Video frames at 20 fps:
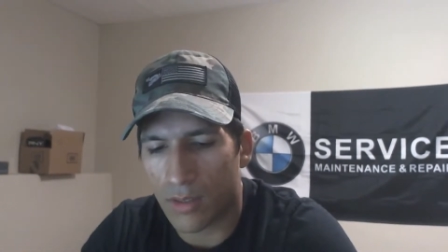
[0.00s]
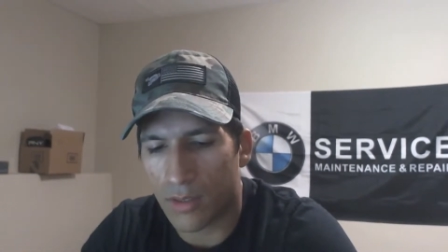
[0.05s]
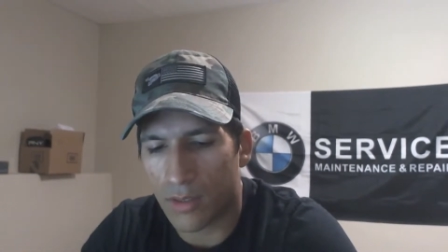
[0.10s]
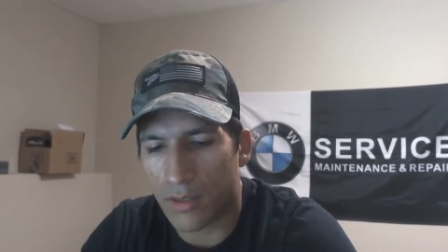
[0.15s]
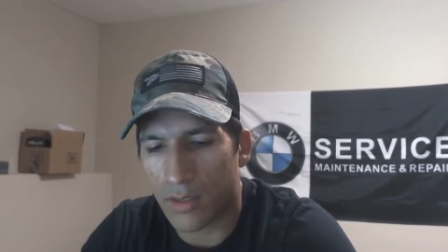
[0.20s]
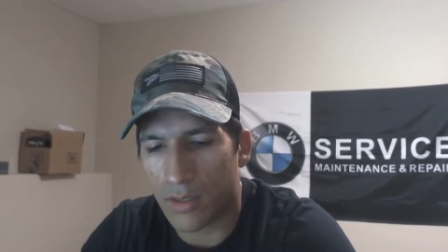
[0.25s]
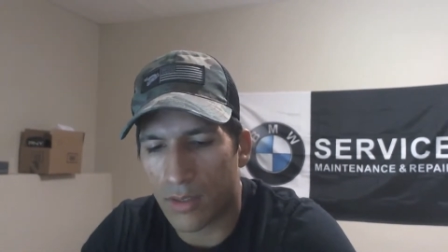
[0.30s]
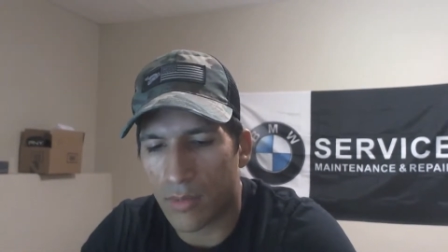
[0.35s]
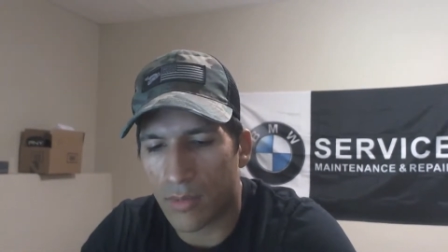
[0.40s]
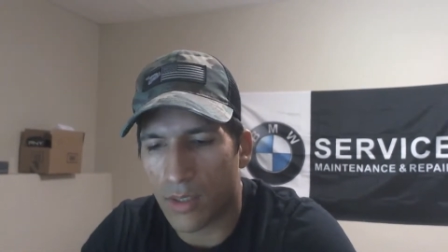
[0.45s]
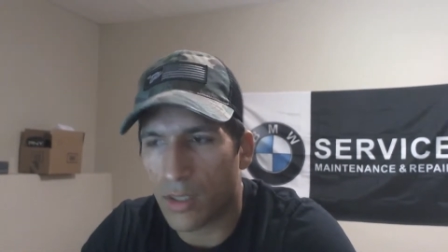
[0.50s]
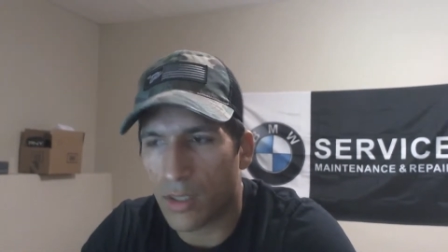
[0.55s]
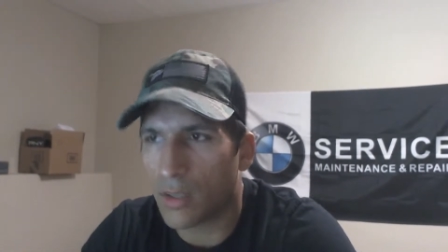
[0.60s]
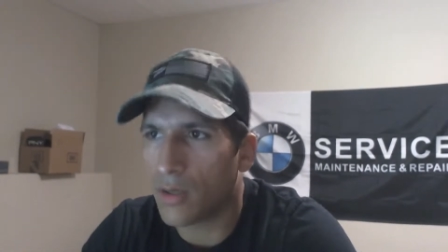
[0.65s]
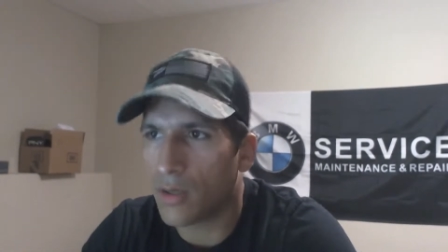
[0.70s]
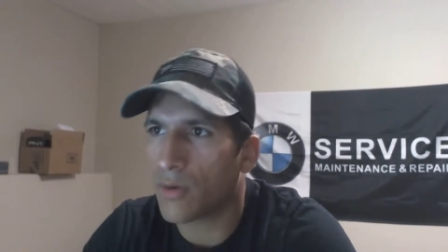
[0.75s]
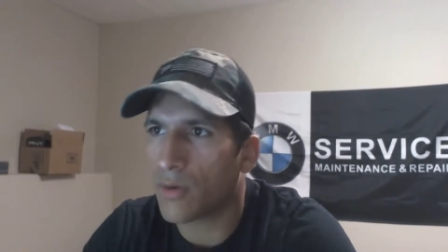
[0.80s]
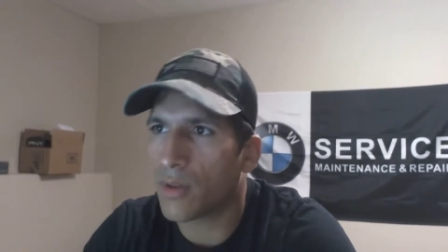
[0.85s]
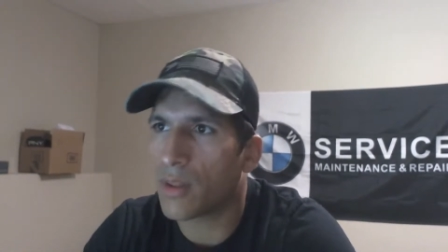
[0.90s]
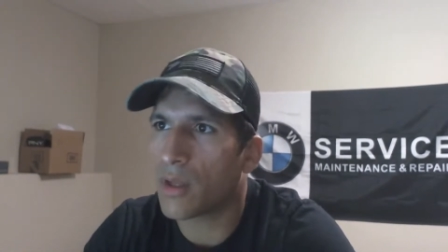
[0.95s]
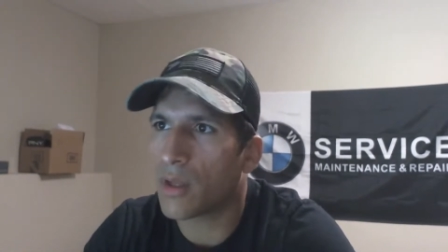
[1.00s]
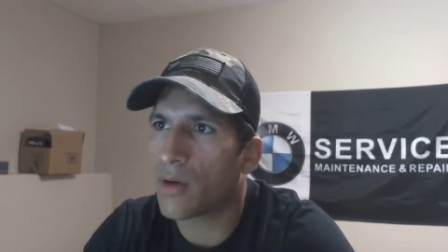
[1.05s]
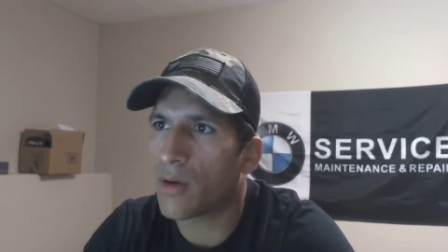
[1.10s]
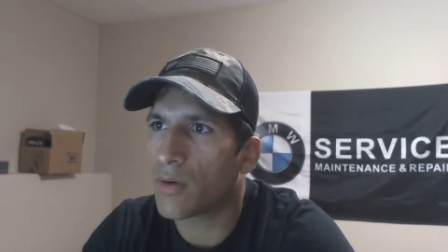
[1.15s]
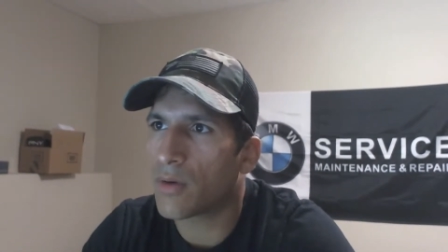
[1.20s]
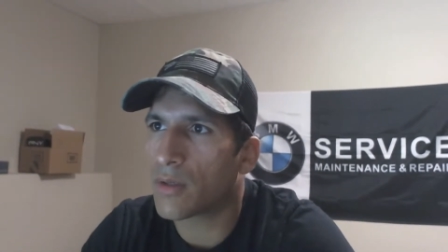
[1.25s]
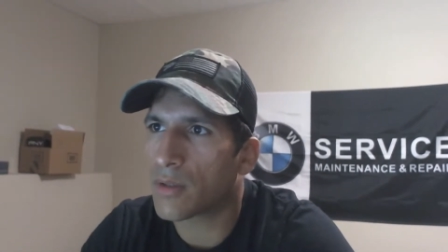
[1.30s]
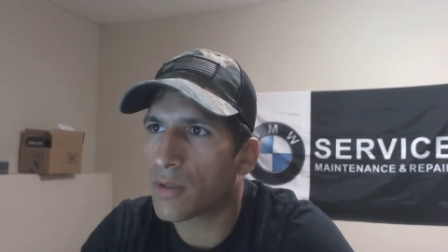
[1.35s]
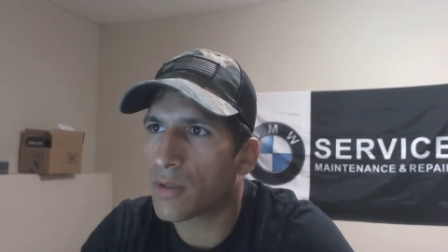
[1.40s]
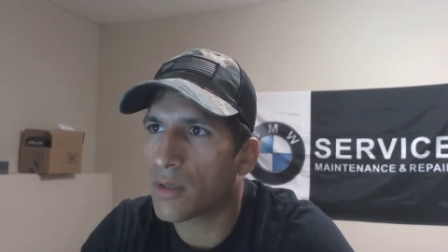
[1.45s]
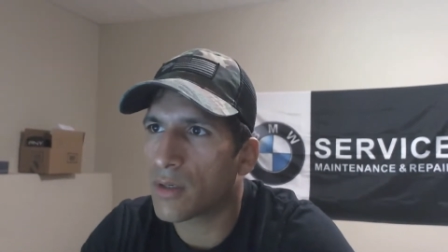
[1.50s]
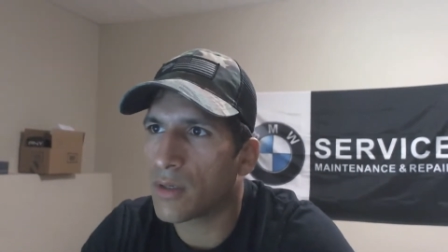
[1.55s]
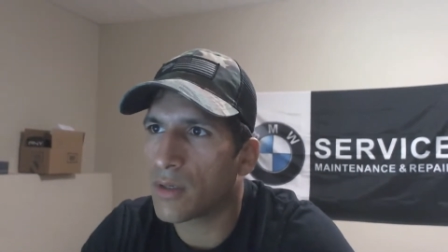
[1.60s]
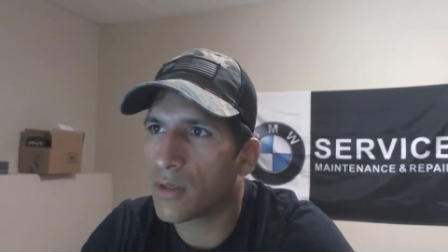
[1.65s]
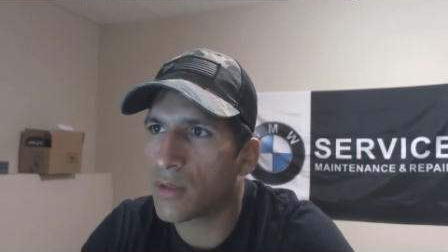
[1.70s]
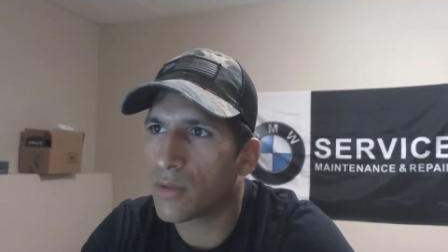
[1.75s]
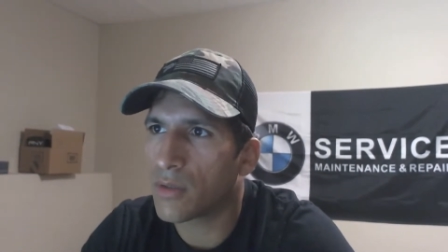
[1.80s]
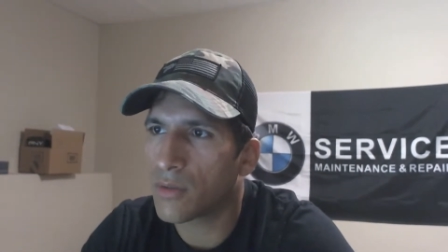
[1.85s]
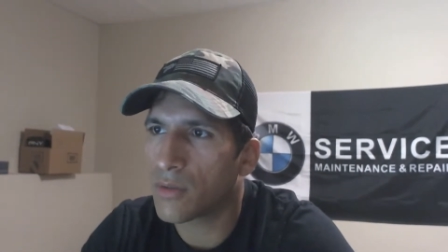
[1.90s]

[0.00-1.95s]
Does anybody know what that one is called?